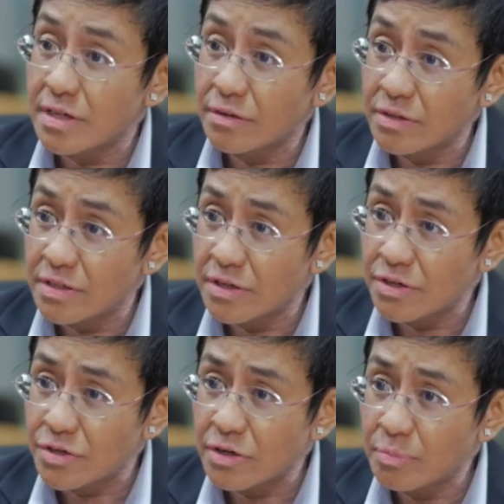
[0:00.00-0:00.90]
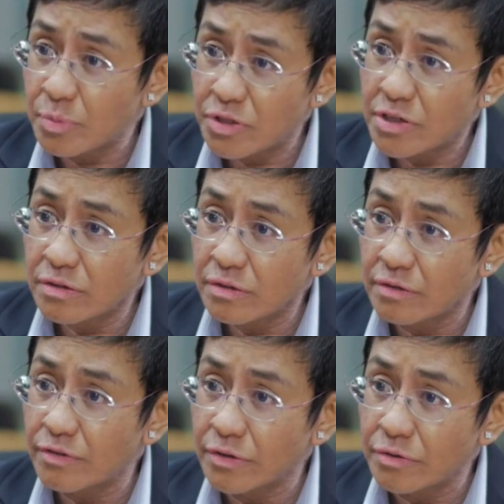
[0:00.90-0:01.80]
in Southeast Asia are
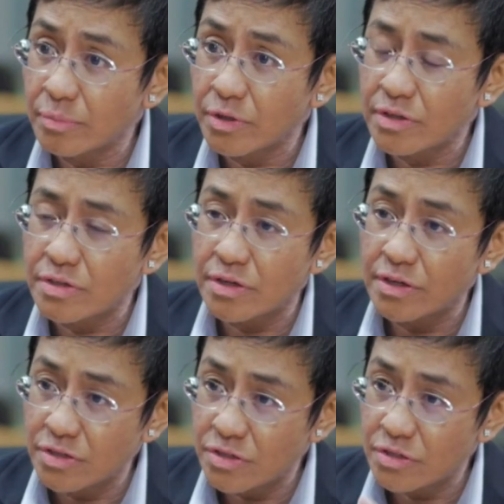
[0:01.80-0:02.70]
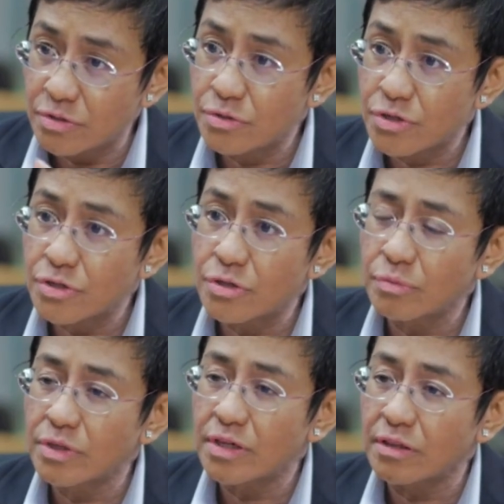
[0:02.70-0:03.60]
particularly vulnerable because our institutions
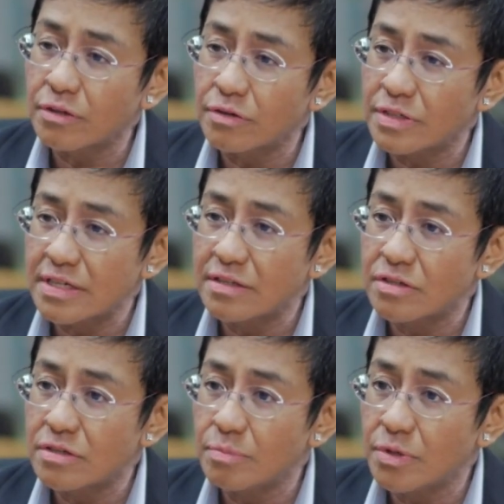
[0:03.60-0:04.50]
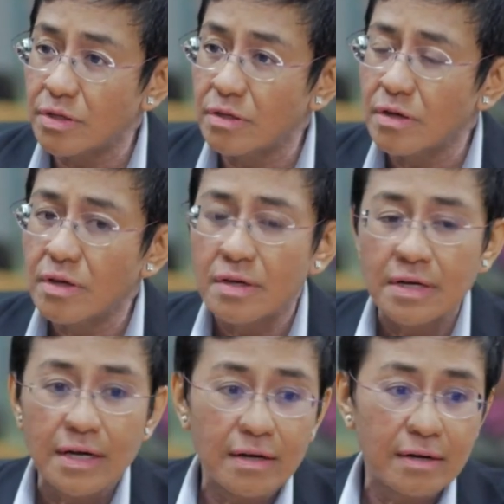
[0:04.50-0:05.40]
are weak, and there tends to be
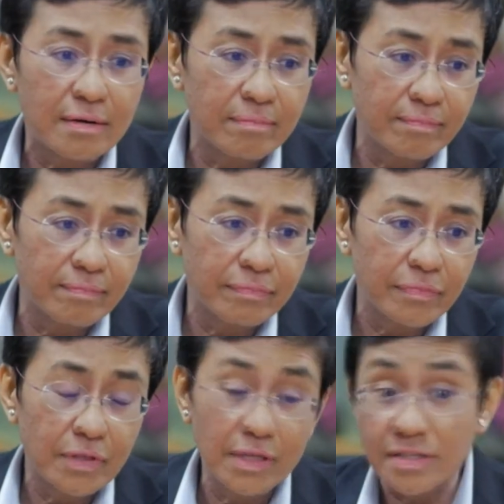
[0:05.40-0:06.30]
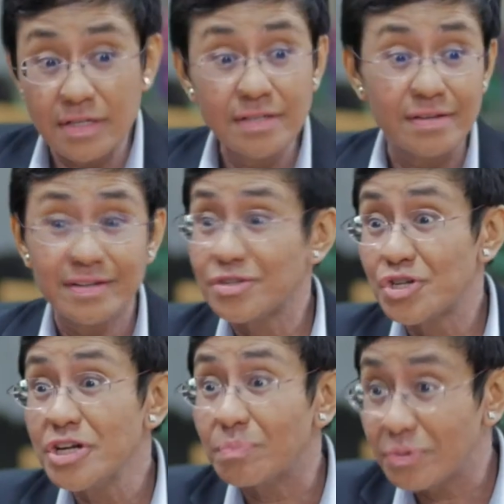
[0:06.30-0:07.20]
um, it's easy, it's
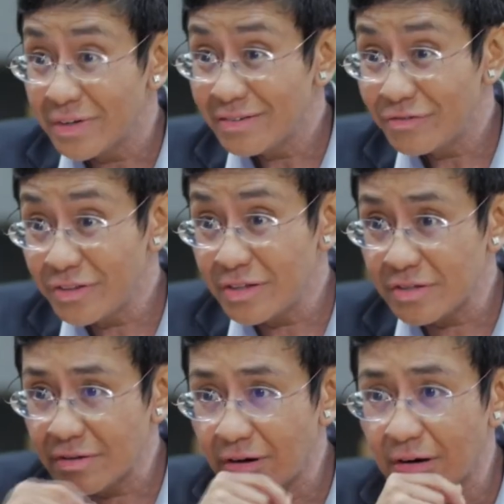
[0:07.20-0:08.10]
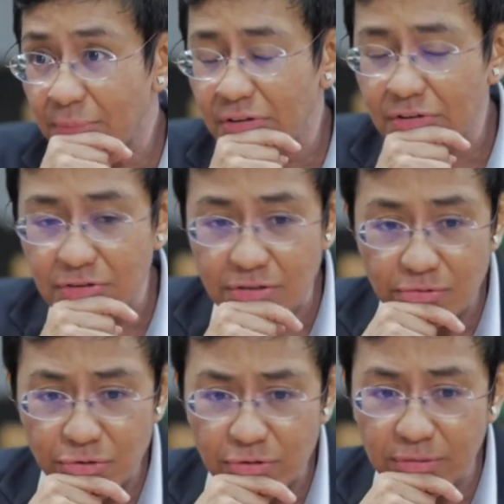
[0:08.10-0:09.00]
cheap for mm. these armies on
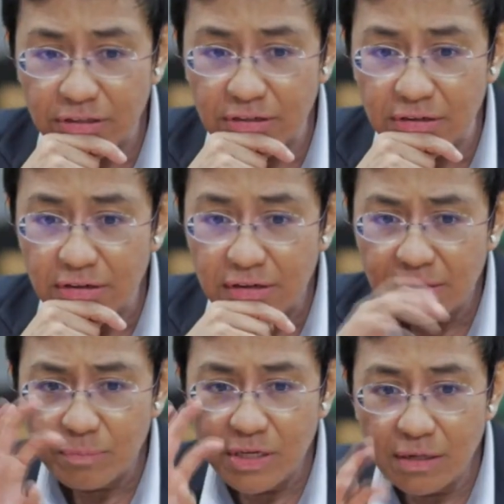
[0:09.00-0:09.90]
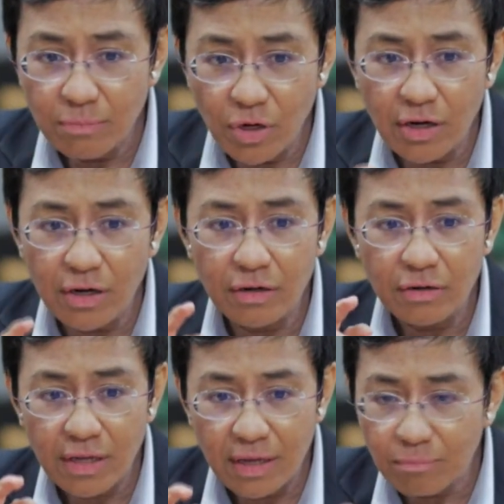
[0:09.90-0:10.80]
social media. Mm. Myanmar,
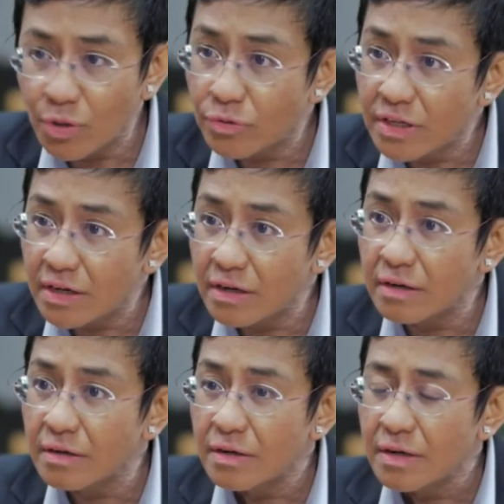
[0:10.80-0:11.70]
Cambodia,